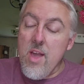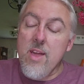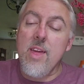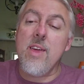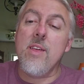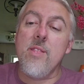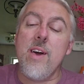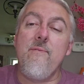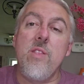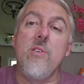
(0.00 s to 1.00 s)
Get a hint of
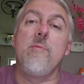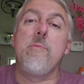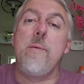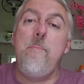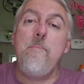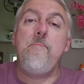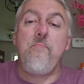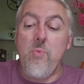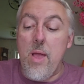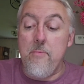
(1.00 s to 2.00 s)
that vanilla, but
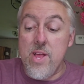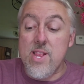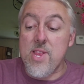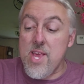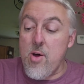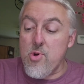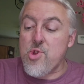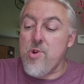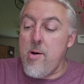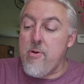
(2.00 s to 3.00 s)
it's a sour
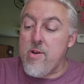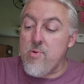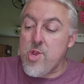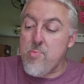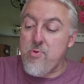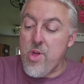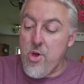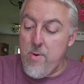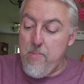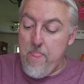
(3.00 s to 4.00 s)
strawberry, which is pretty
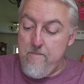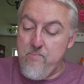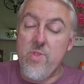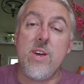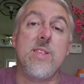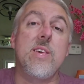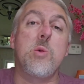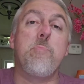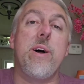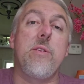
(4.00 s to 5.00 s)
good. It doesn't
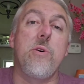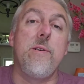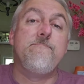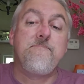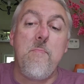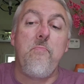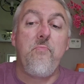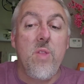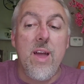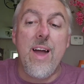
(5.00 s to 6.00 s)
taste bad at all.
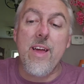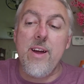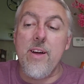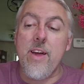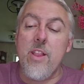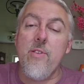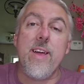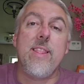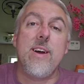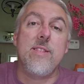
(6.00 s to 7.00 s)
I kind of
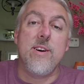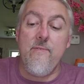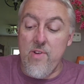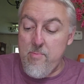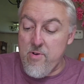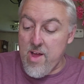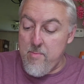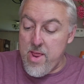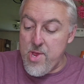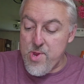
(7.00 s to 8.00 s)
like that flavor
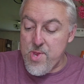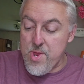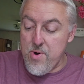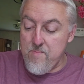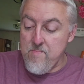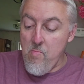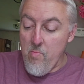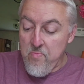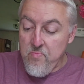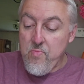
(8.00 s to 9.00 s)
combination, so
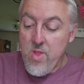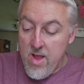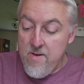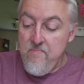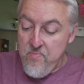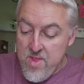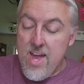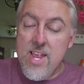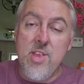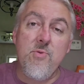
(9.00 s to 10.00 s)

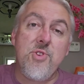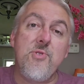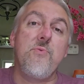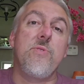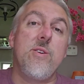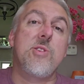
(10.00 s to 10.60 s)
I see what you're doing there,